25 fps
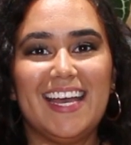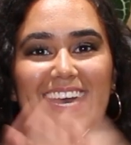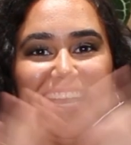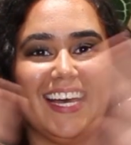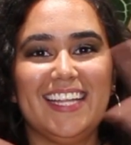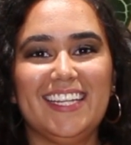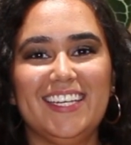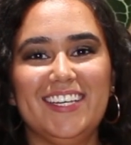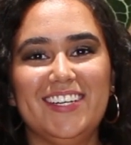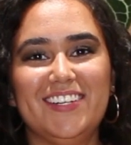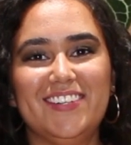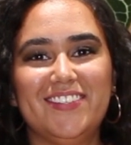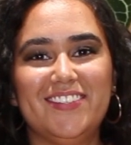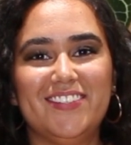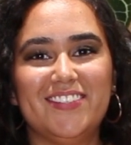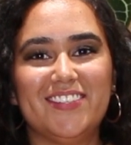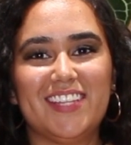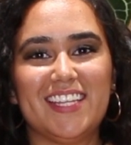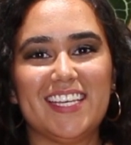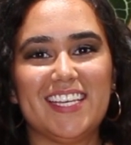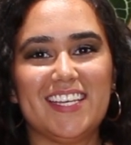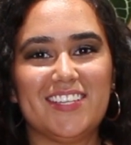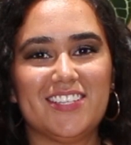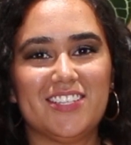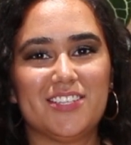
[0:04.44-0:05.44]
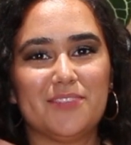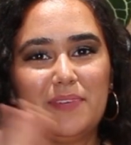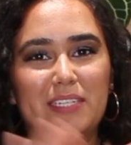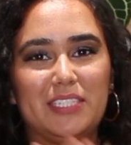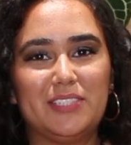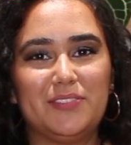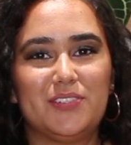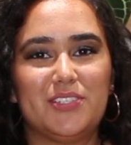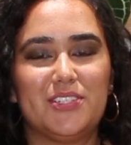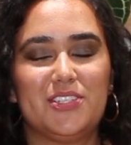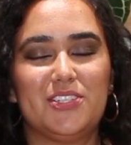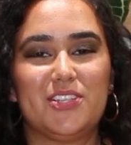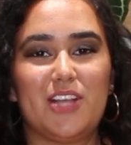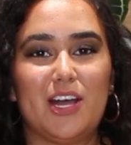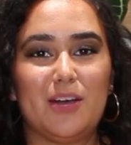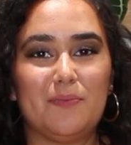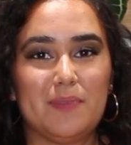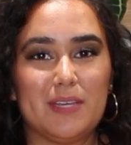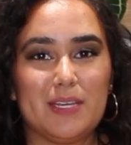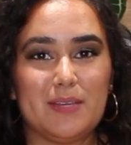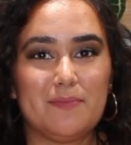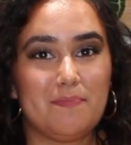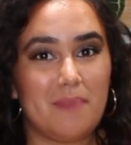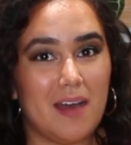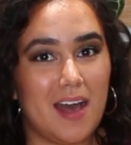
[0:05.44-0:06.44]
Hello, thank you so much for
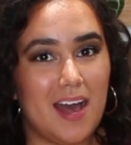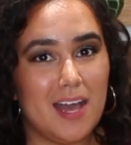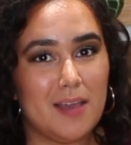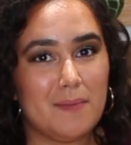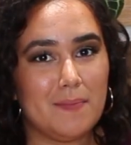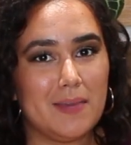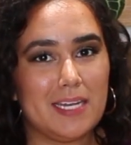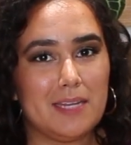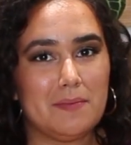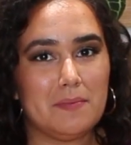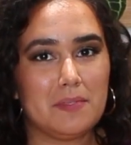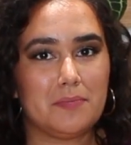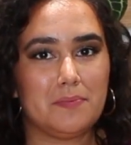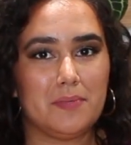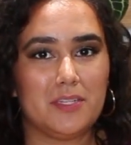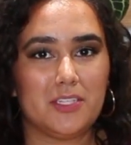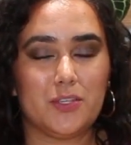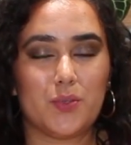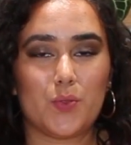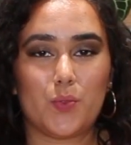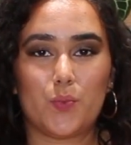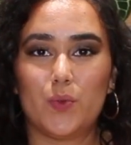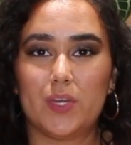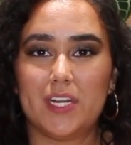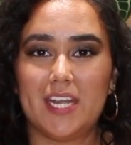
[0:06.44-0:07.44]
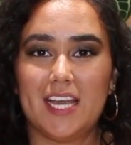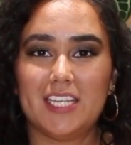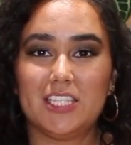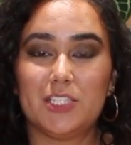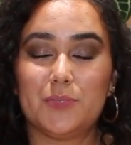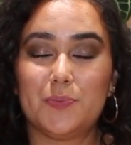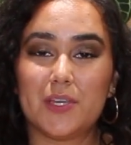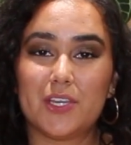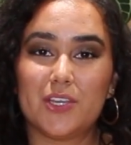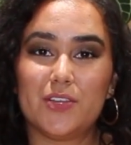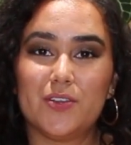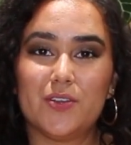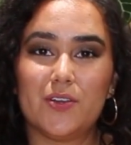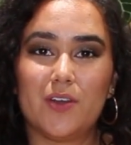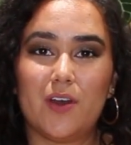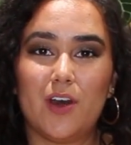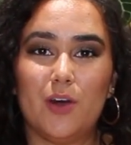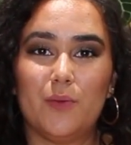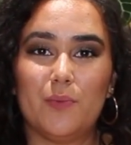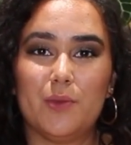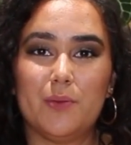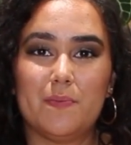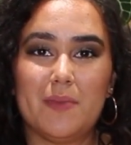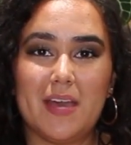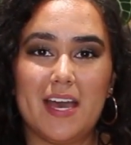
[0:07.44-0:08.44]
stopping by. My name is Melissa with 1S, but you can
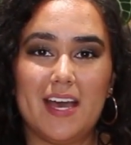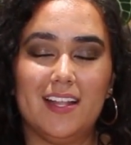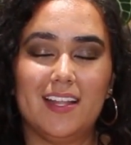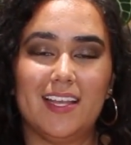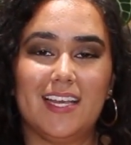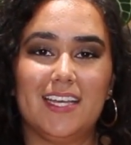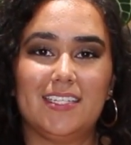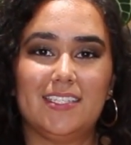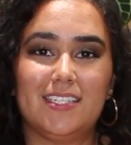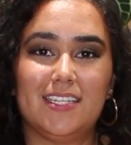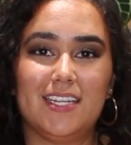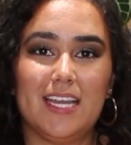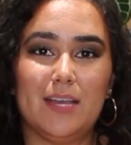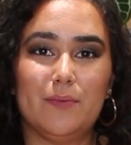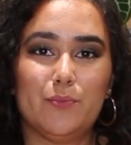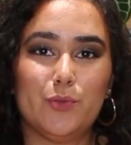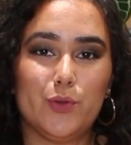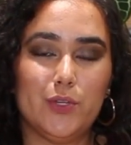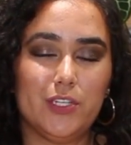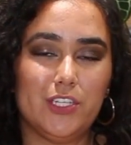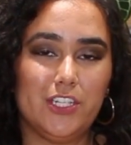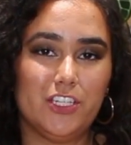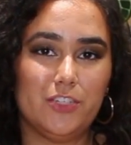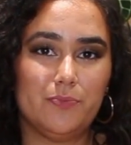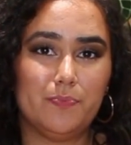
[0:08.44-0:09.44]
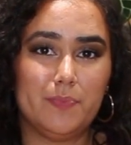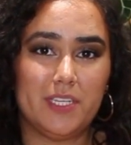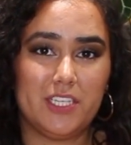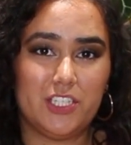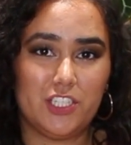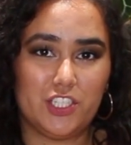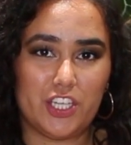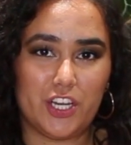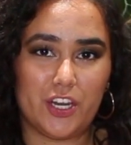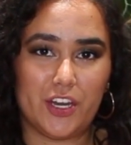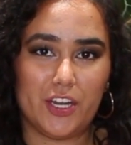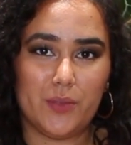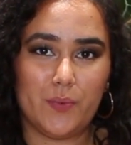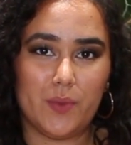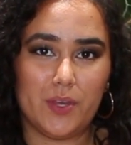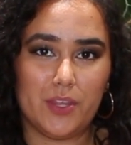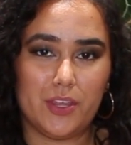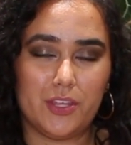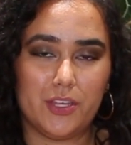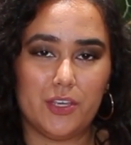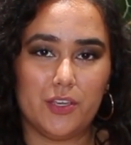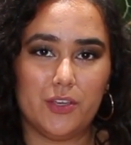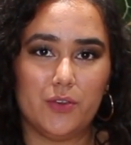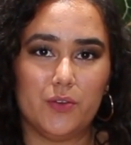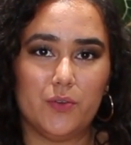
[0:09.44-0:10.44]
call me Mel, and today I'm going to be sharing
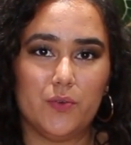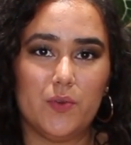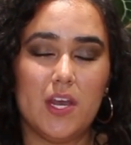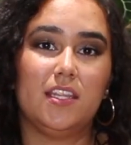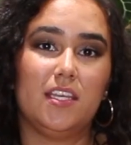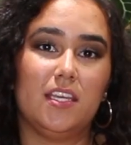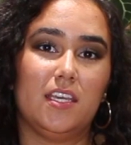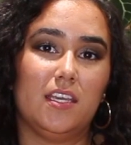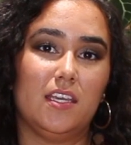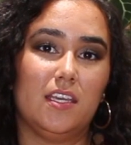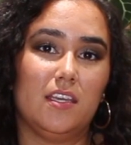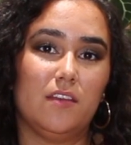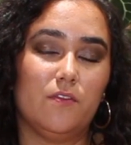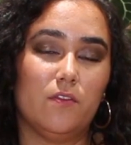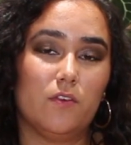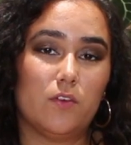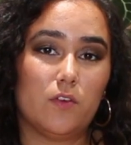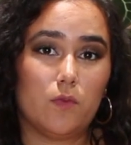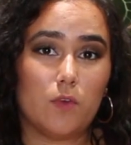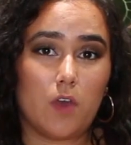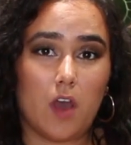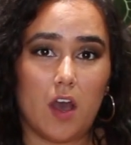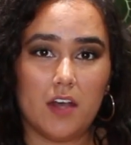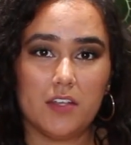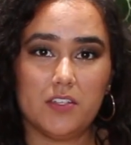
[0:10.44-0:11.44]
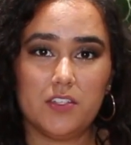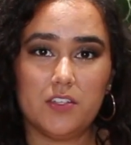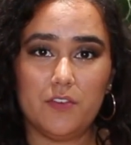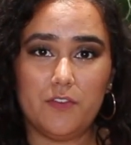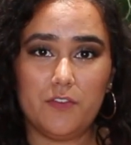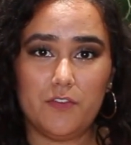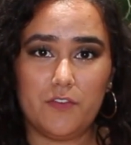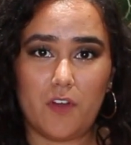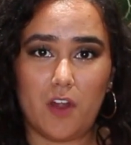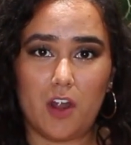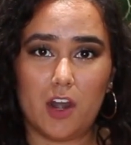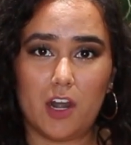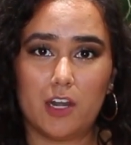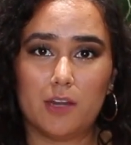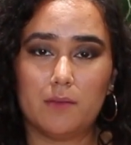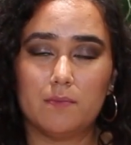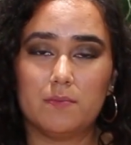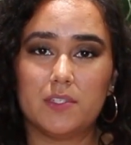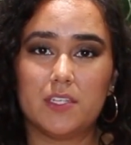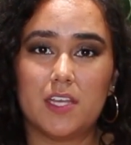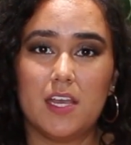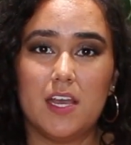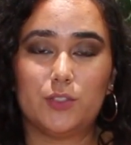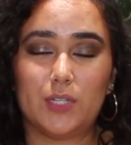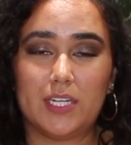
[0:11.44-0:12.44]
with you the Costa
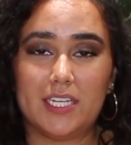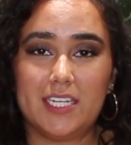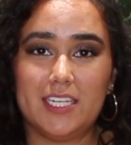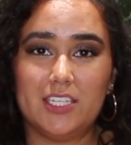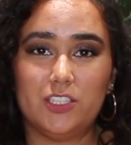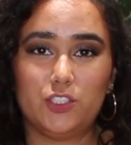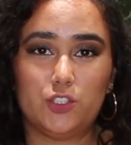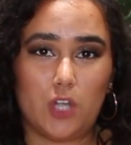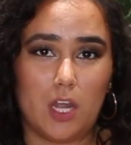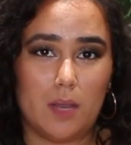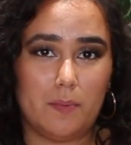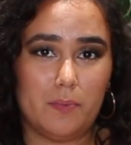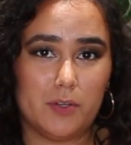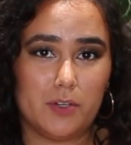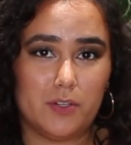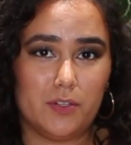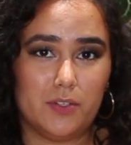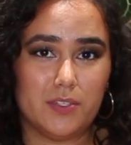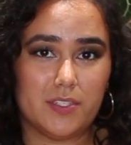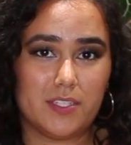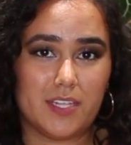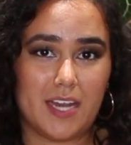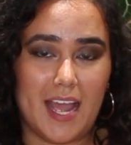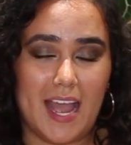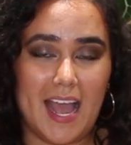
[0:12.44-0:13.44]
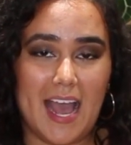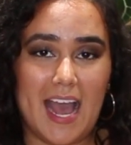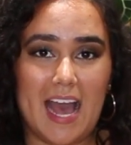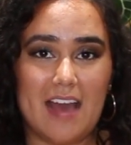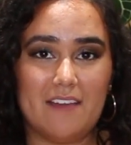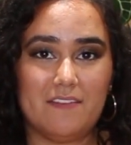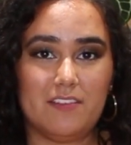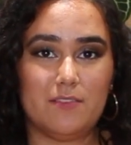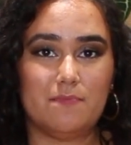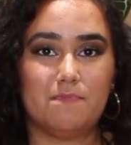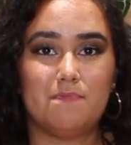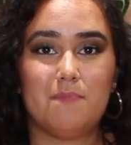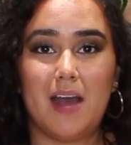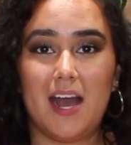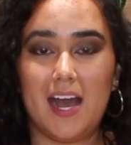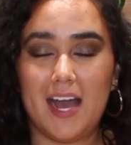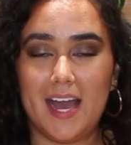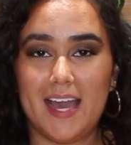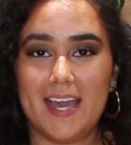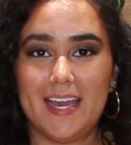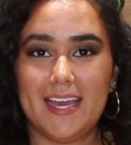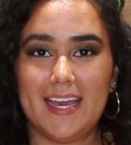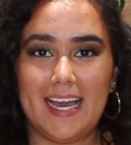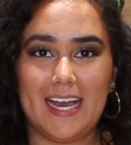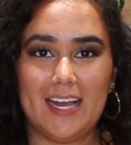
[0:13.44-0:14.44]
Farms trending tropicals that I have in
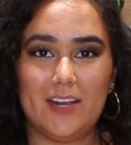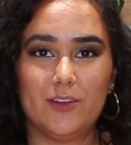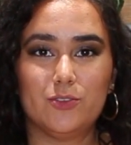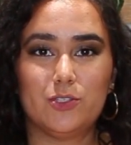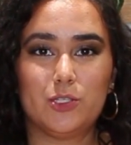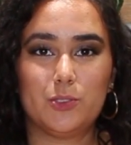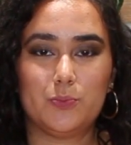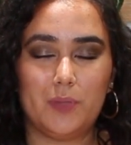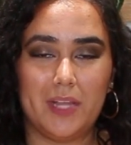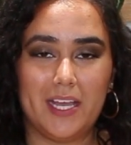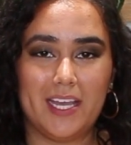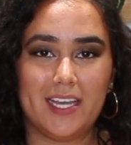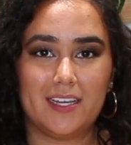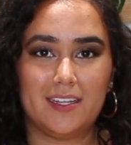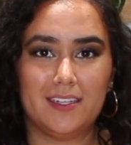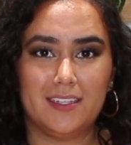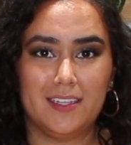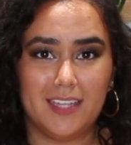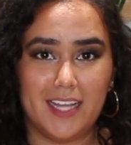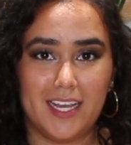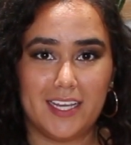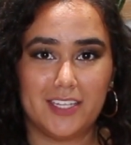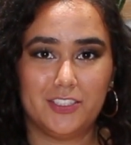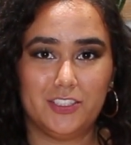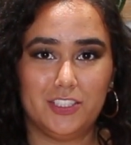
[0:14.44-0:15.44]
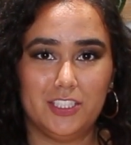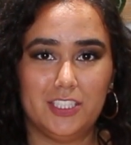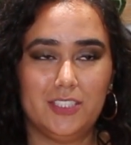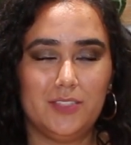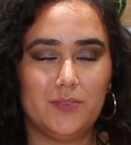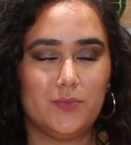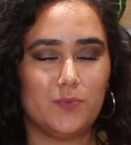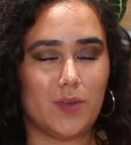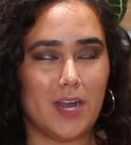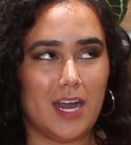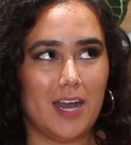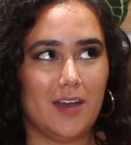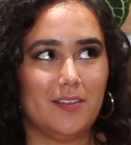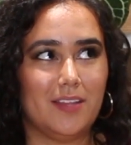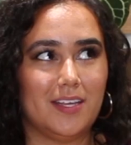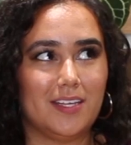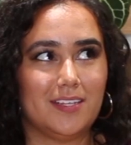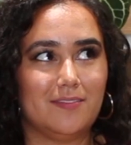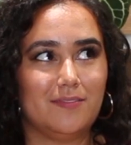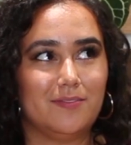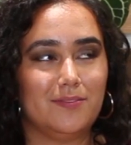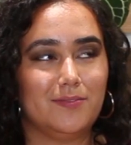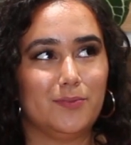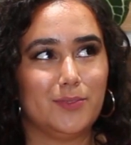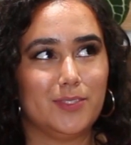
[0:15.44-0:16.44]
my houseplant collection. Wow,
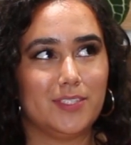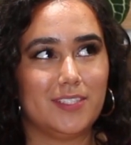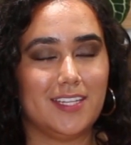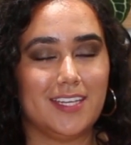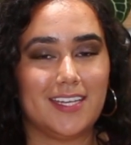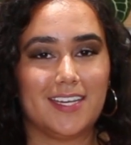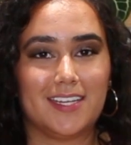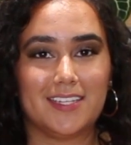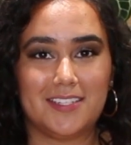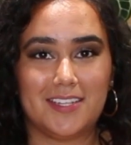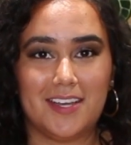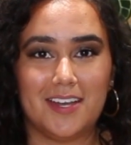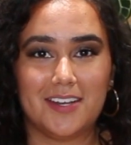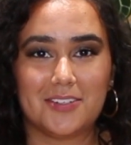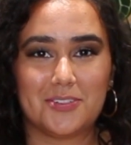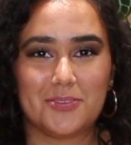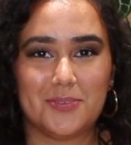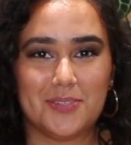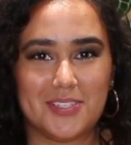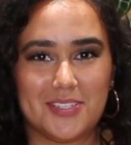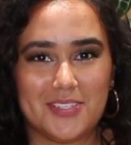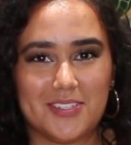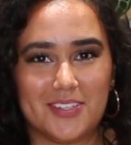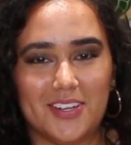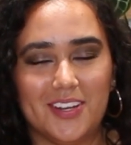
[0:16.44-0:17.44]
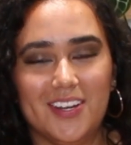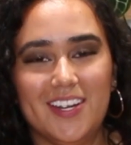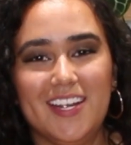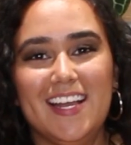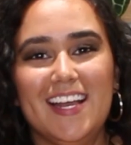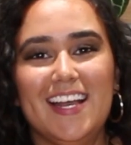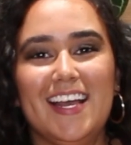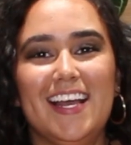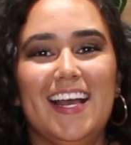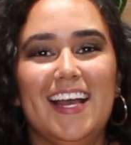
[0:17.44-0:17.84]
that was like a tongue twister.